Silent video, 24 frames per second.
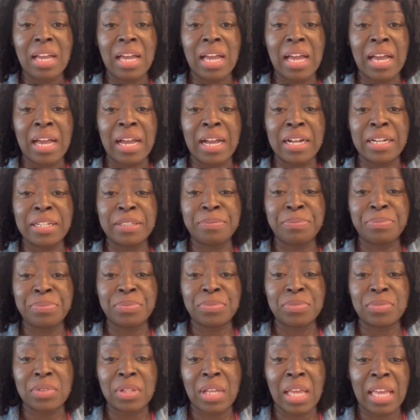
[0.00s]
I
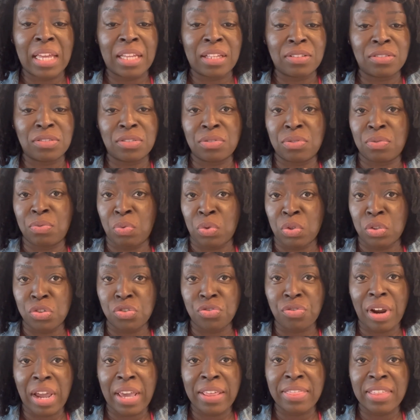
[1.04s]
will
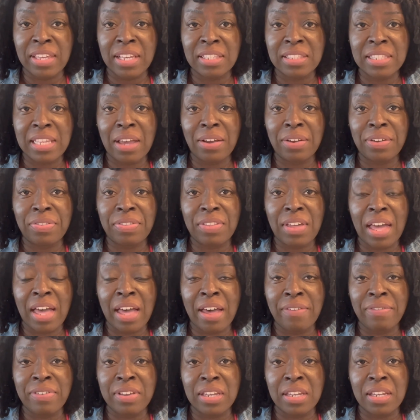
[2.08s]
dry things out in the
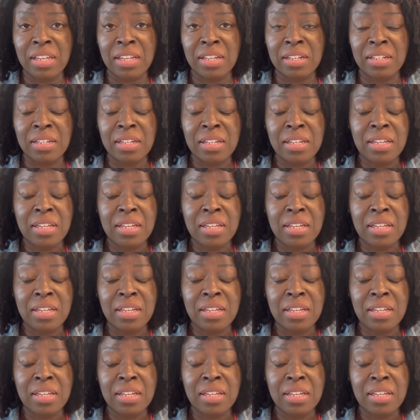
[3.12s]
oven.